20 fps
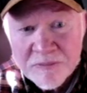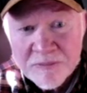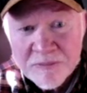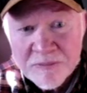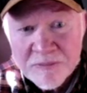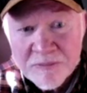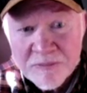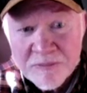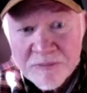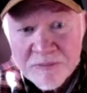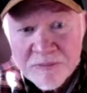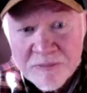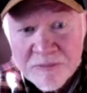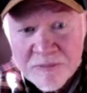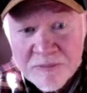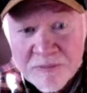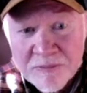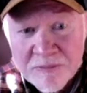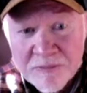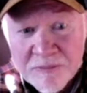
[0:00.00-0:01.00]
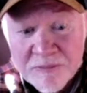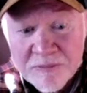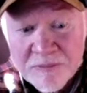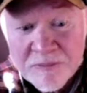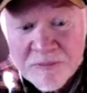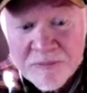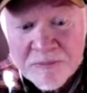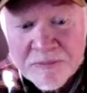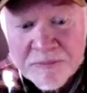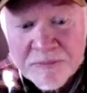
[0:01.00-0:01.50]

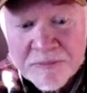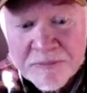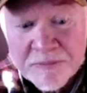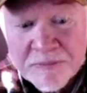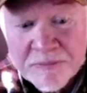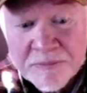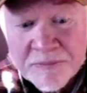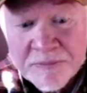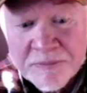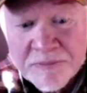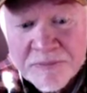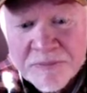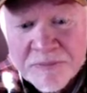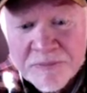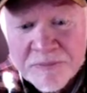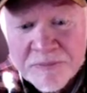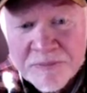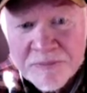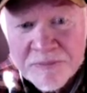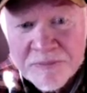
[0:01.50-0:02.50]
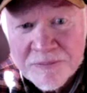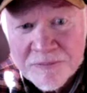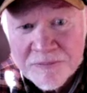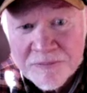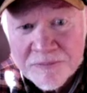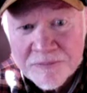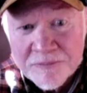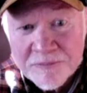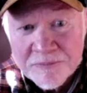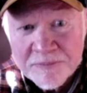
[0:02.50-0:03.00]

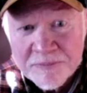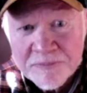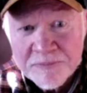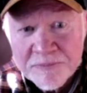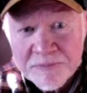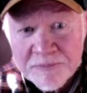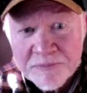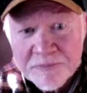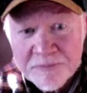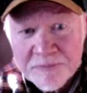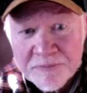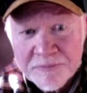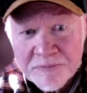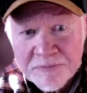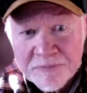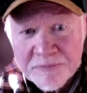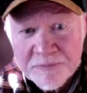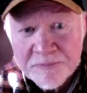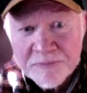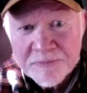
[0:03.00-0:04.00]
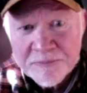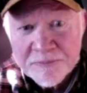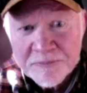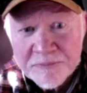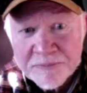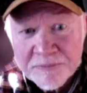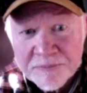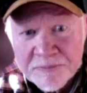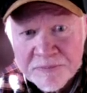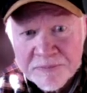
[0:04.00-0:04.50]

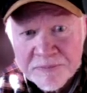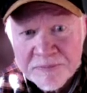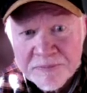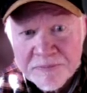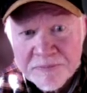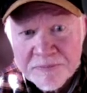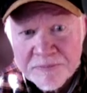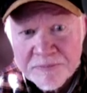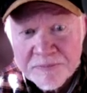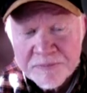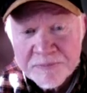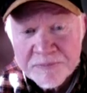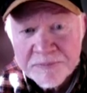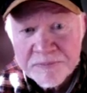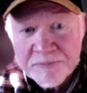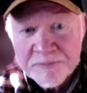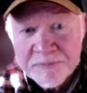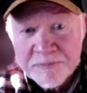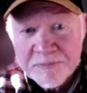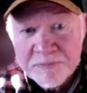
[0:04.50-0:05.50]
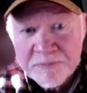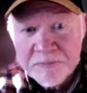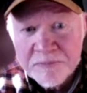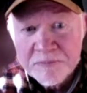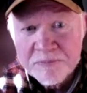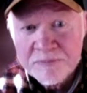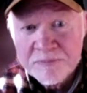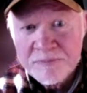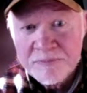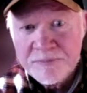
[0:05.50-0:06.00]

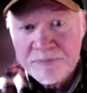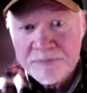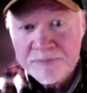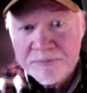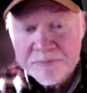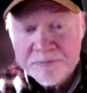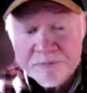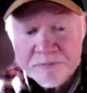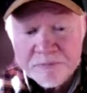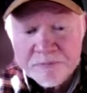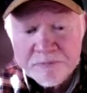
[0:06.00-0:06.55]
No words are spoken by the person on screen.